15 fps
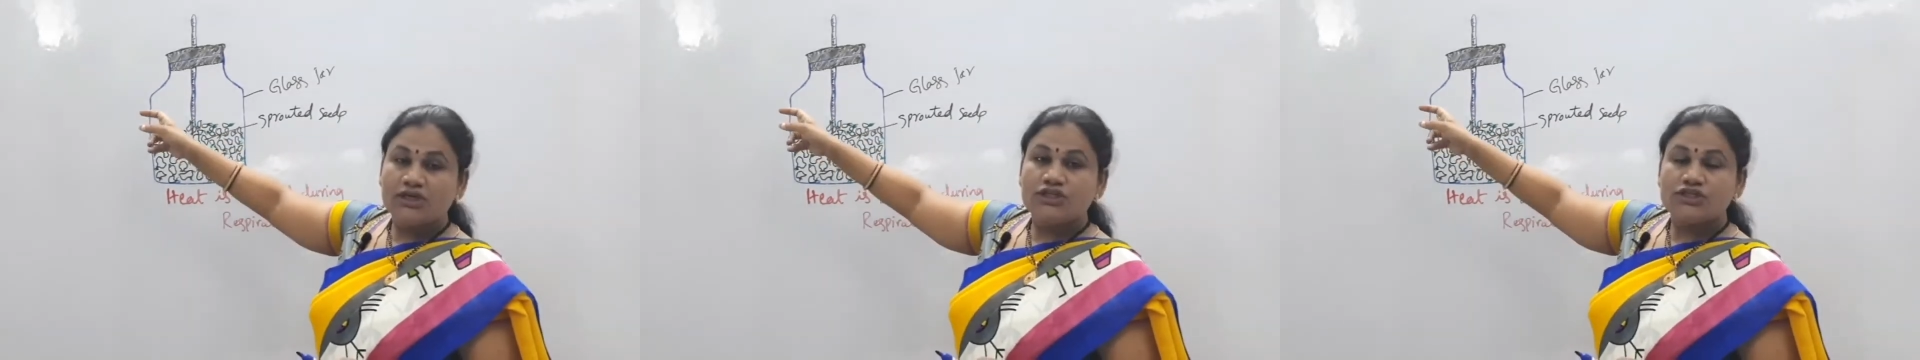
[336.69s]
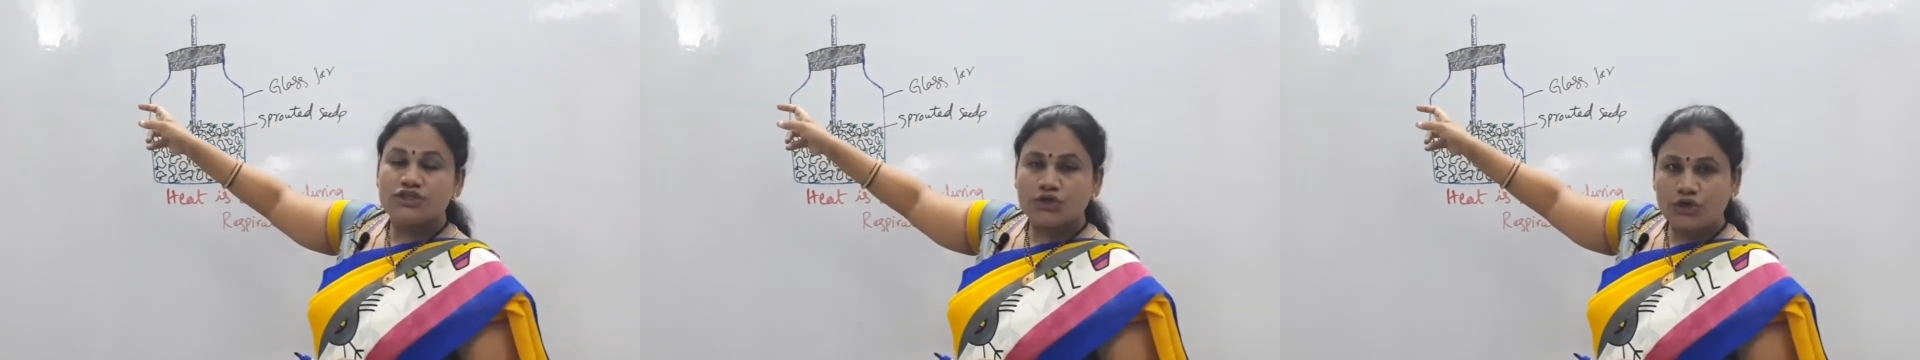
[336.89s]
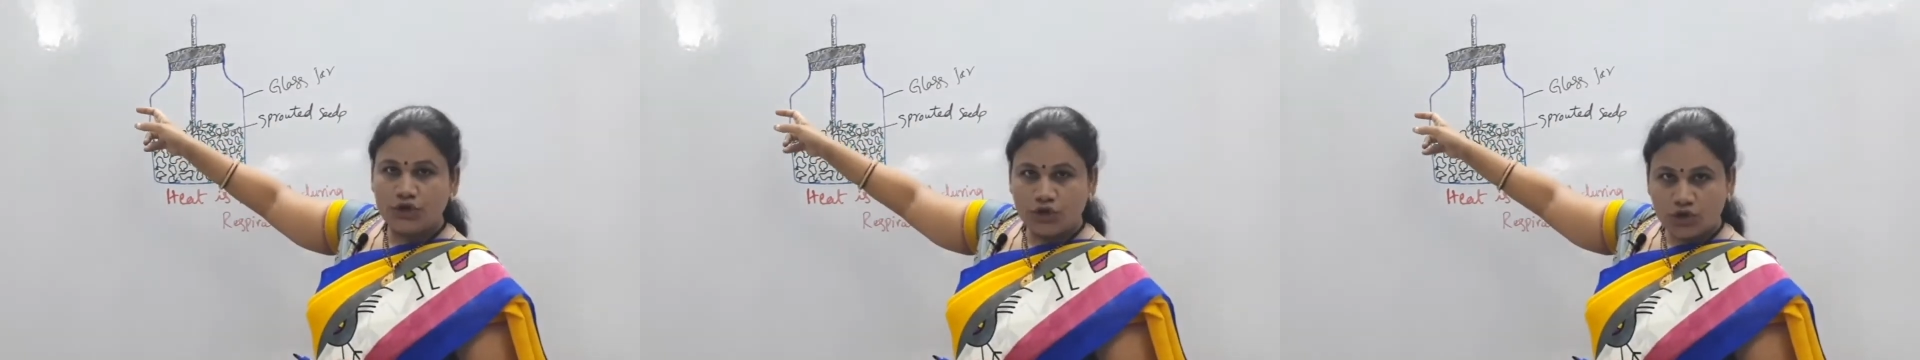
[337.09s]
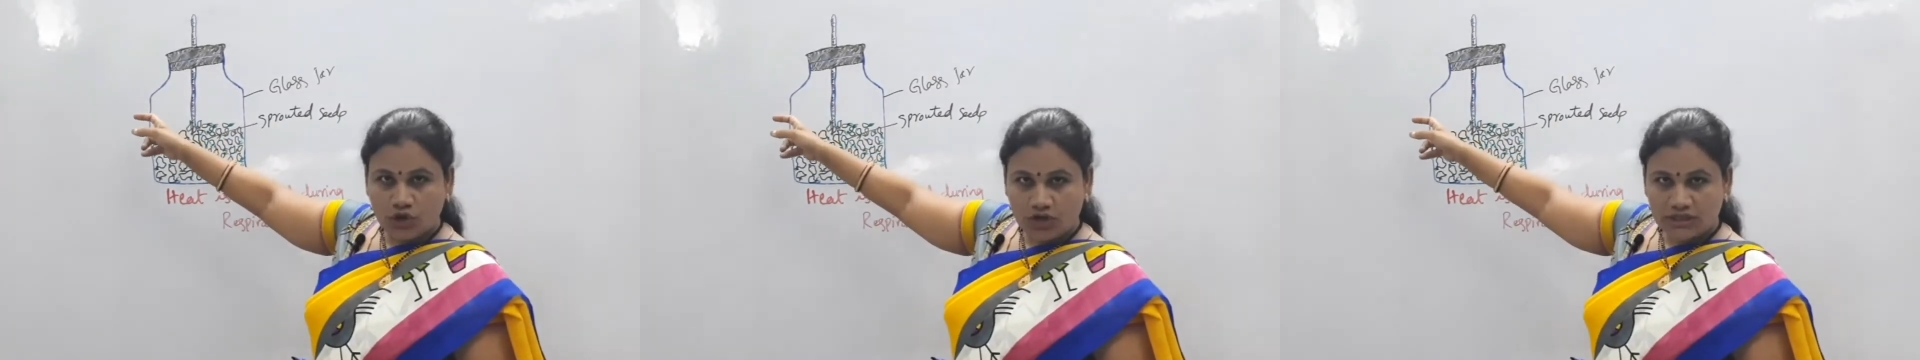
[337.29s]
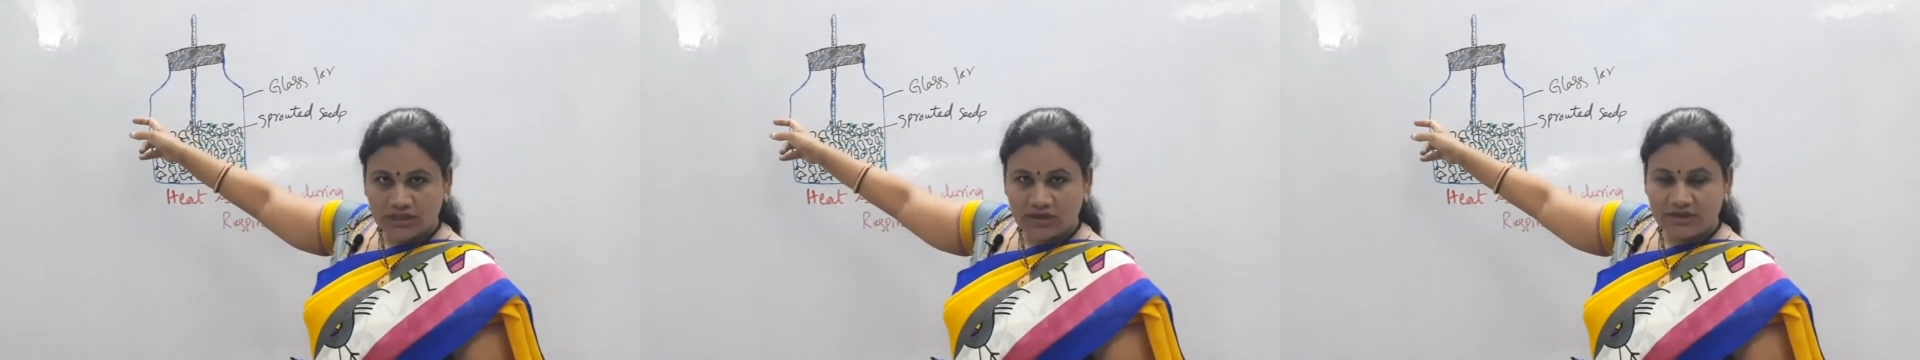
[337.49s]
Should
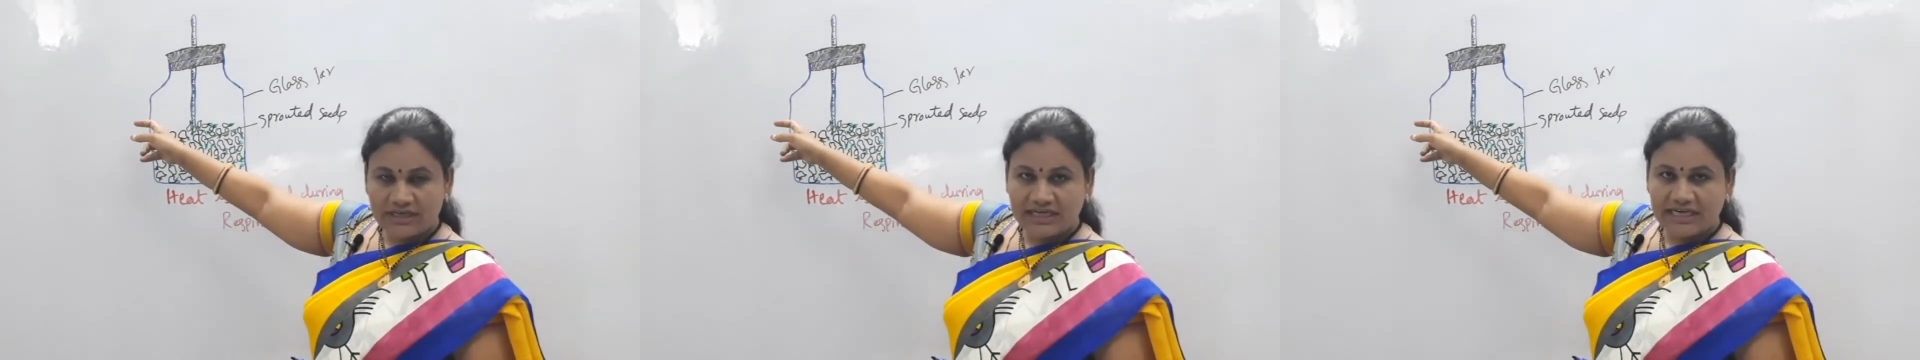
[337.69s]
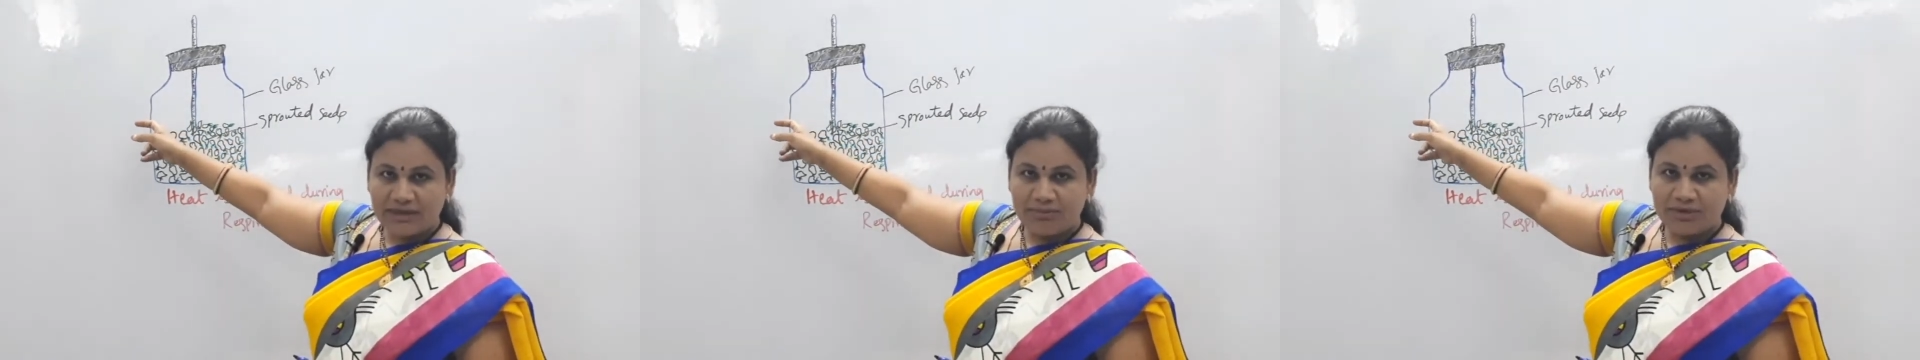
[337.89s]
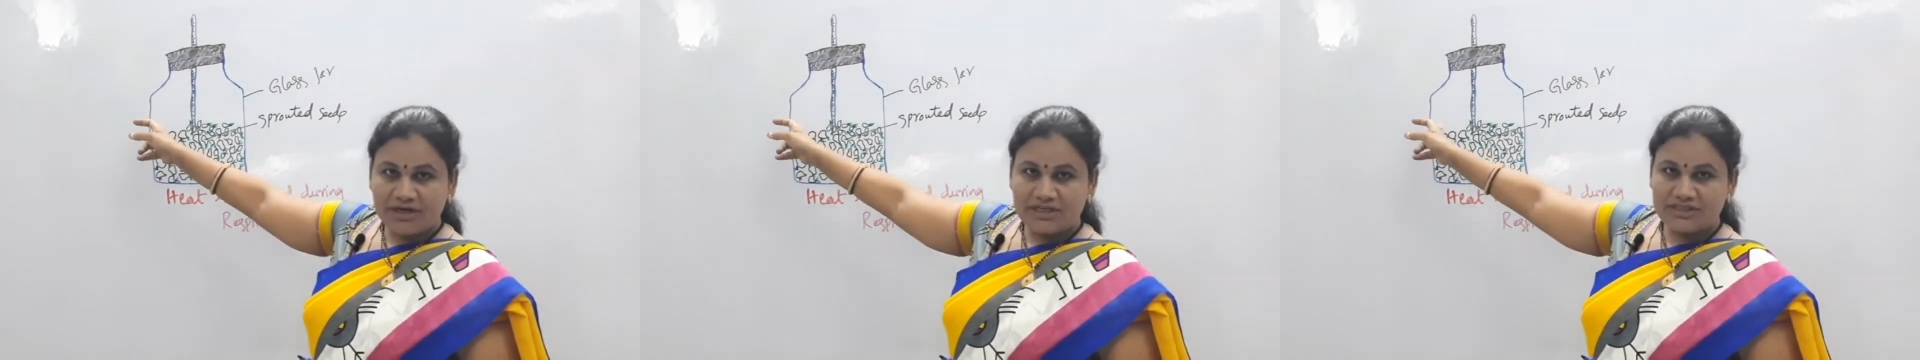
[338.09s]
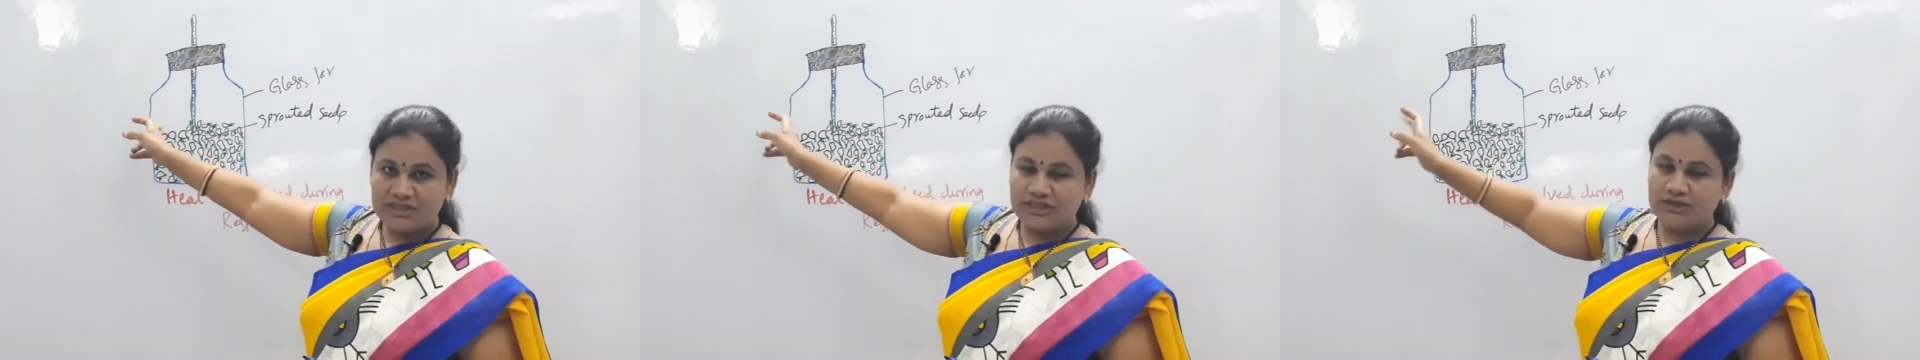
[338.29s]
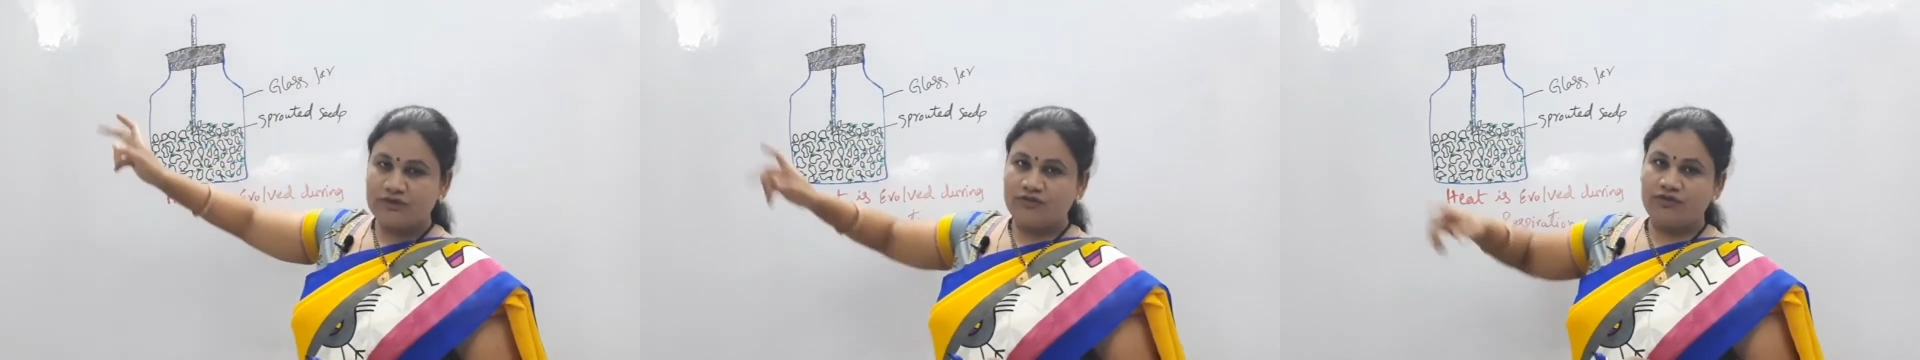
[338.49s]
note down the temperature